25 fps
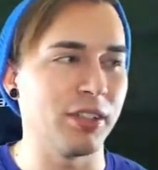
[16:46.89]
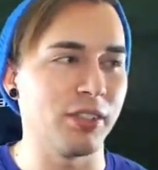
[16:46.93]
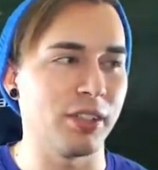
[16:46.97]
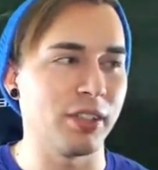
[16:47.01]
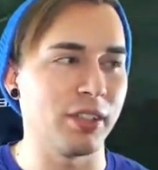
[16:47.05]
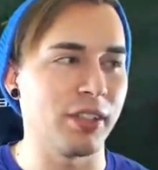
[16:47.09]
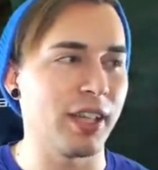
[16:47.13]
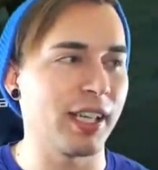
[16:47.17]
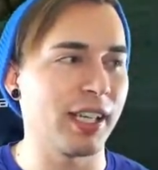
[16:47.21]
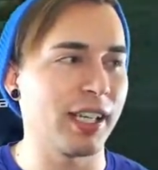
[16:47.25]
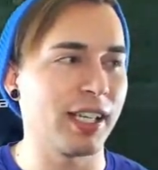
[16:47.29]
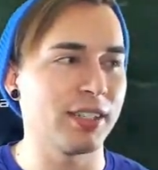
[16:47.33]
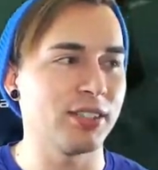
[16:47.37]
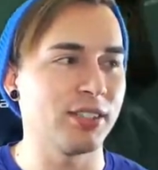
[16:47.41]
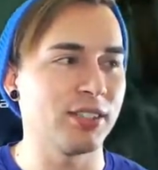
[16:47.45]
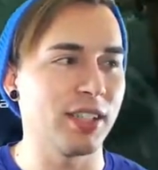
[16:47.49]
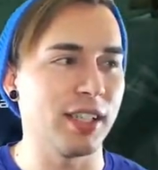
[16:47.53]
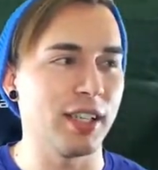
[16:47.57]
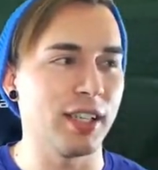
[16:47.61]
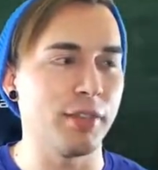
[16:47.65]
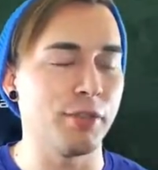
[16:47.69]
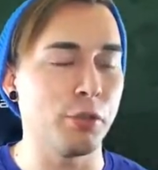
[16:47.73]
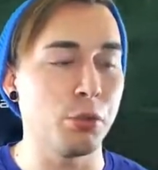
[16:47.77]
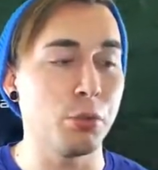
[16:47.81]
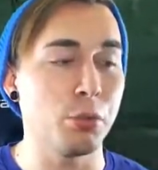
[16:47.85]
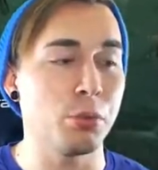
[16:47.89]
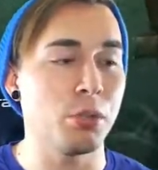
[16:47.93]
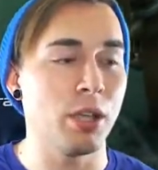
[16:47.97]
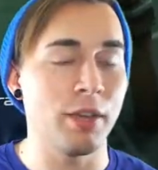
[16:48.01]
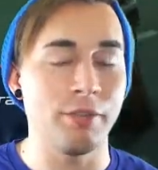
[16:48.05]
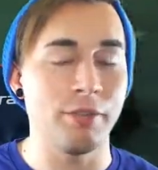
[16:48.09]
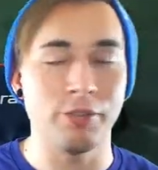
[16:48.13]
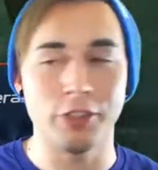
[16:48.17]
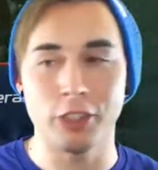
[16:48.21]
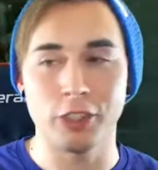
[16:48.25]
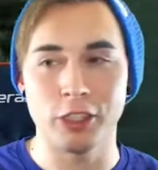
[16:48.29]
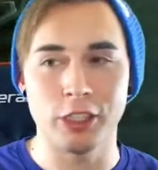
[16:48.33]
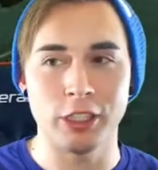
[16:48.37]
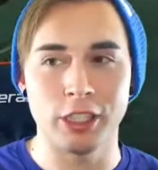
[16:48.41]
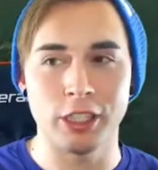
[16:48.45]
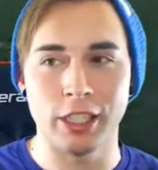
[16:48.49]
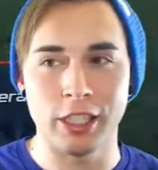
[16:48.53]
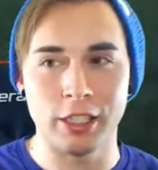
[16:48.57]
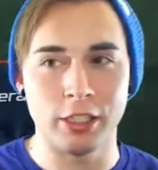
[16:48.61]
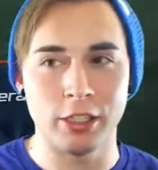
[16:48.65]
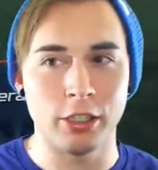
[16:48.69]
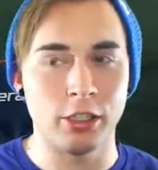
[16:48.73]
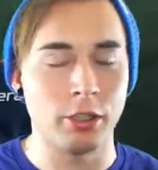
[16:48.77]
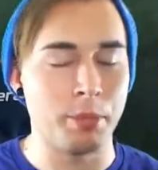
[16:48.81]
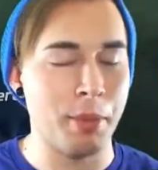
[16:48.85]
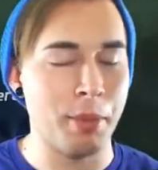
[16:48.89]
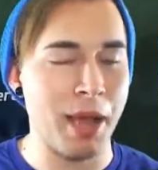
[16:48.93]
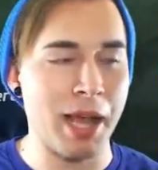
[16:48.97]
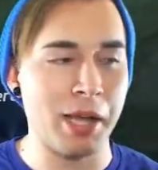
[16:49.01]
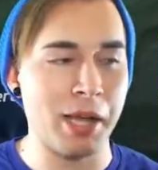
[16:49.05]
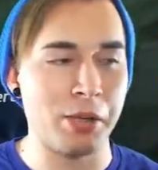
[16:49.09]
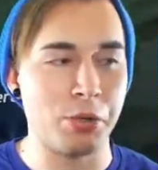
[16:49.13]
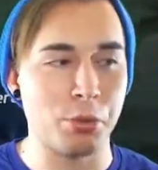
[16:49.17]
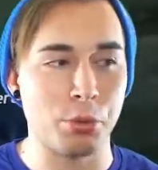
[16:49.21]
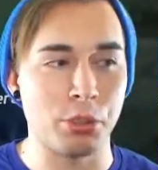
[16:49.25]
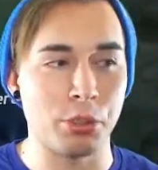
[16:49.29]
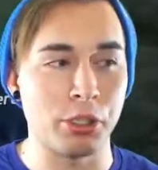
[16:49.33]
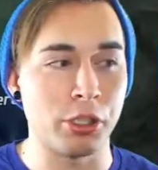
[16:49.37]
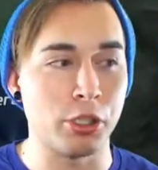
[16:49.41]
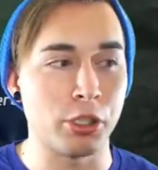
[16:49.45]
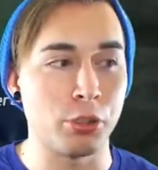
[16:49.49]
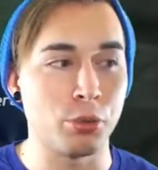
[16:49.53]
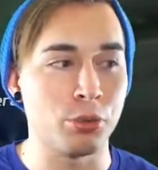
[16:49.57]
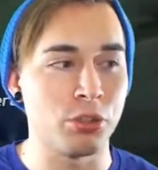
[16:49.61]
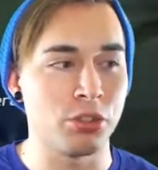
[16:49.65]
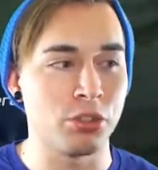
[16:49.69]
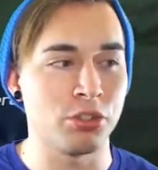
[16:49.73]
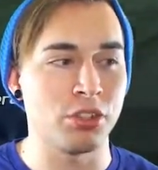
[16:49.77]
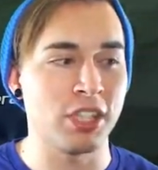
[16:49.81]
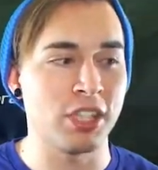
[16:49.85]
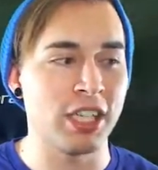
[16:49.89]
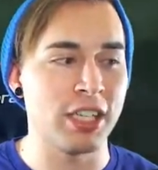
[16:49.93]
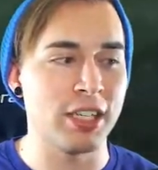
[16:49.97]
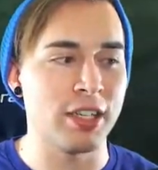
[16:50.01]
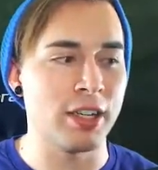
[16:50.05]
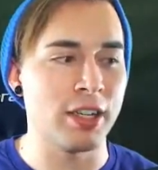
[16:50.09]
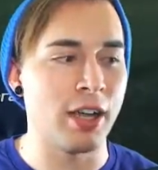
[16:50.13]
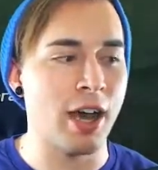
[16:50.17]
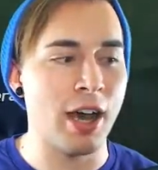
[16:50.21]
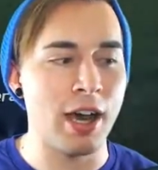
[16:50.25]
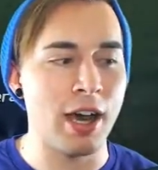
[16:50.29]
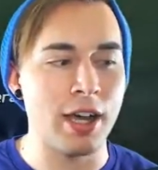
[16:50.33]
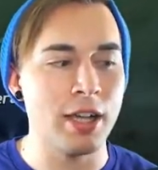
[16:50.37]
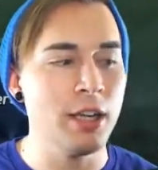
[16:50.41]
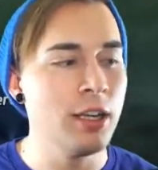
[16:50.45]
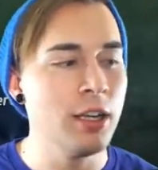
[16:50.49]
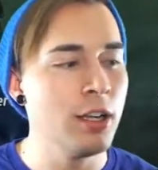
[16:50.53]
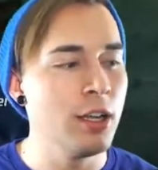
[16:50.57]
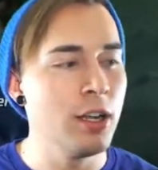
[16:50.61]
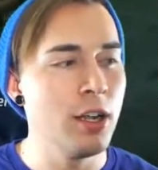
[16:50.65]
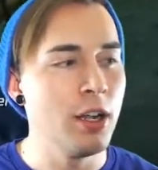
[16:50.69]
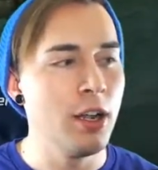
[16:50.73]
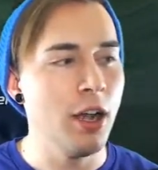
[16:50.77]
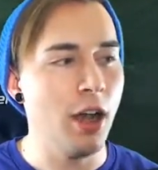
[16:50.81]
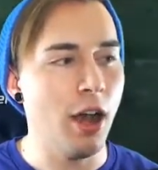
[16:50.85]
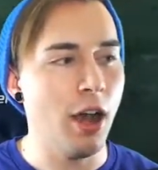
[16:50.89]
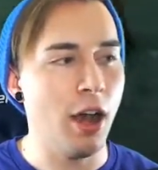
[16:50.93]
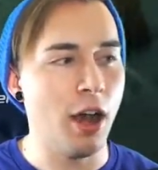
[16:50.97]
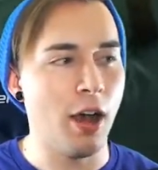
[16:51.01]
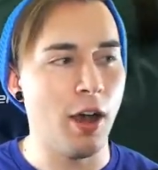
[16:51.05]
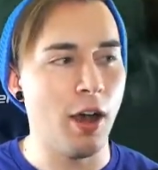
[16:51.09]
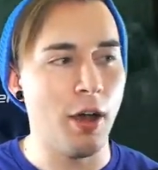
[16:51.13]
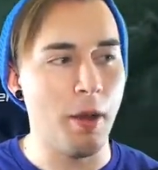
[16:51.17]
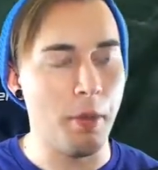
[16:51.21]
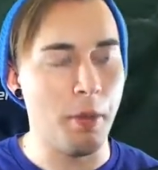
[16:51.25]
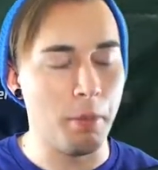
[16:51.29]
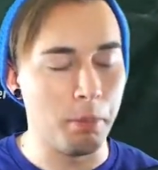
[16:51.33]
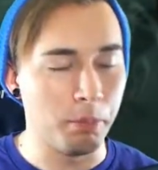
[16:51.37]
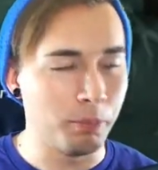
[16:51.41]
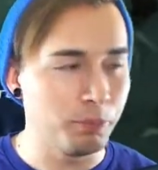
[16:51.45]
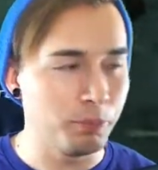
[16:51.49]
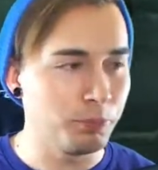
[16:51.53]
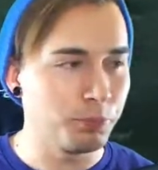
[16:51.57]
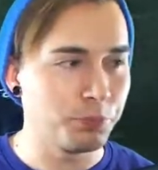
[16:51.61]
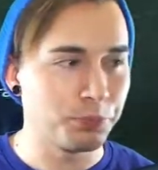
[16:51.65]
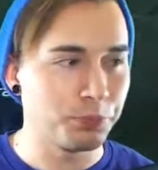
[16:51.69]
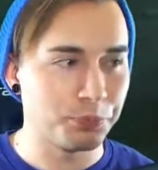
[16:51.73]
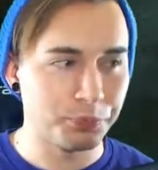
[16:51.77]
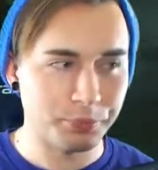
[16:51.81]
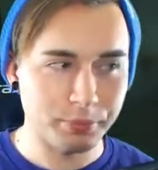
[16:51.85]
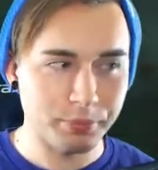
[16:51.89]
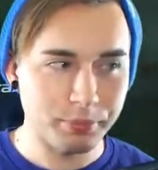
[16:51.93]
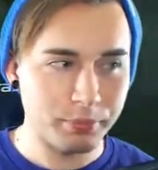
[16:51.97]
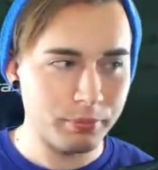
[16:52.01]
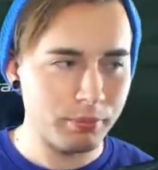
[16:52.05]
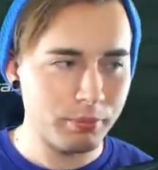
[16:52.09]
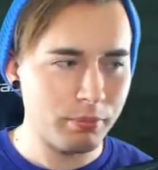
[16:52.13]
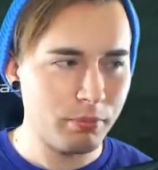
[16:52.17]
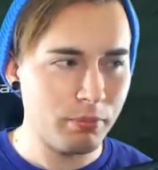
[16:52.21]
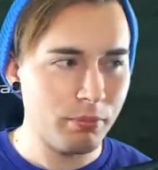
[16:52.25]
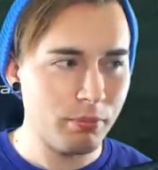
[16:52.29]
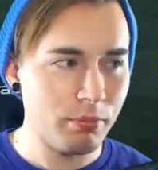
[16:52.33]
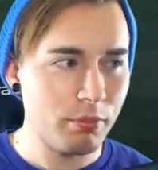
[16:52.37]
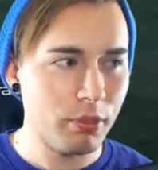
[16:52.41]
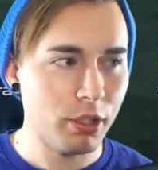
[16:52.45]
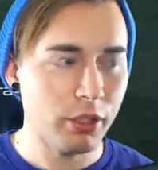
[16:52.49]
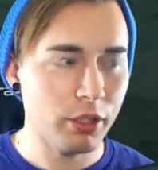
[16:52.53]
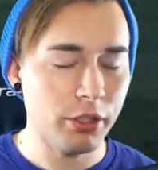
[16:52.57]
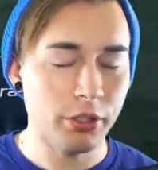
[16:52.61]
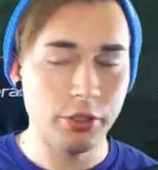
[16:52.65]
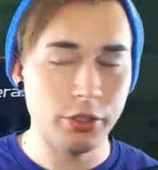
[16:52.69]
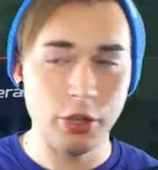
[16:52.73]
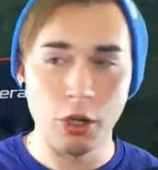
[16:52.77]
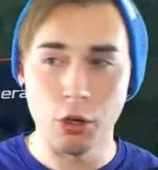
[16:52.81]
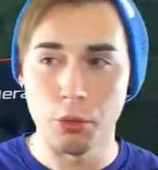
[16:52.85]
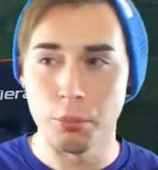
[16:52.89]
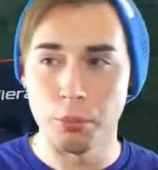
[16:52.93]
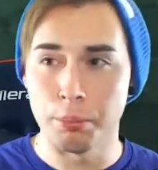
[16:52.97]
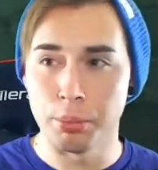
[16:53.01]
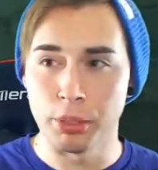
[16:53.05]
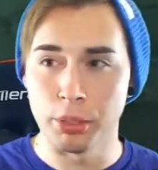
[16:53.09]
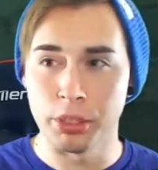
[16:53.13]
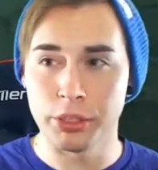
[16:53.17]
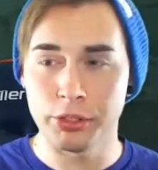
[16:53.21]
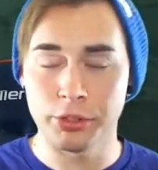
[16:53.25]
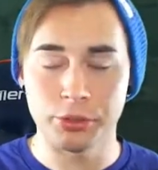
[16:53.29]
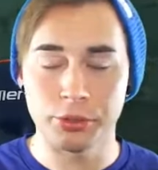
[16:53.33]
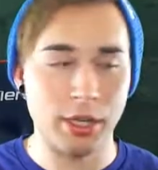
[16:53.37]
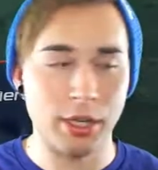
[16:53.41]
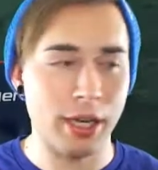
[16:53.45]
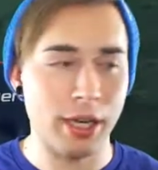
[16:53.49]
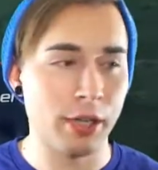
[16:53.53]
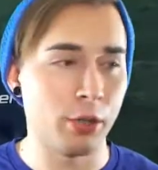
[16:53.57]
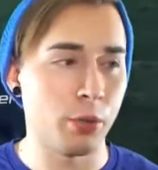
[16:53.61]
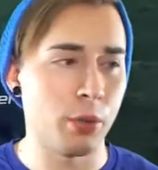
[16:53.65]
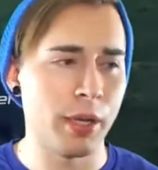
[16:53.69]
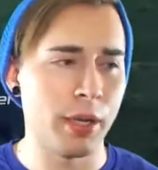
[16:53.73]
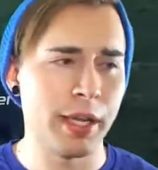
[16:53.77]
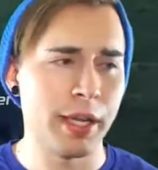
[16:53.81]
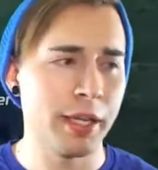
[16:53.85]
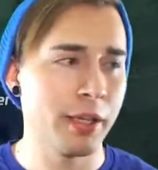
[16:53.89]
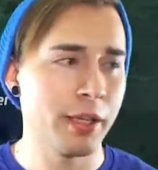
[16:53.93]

And like I said, if you're in a match where you just cannot, you know, burst right away,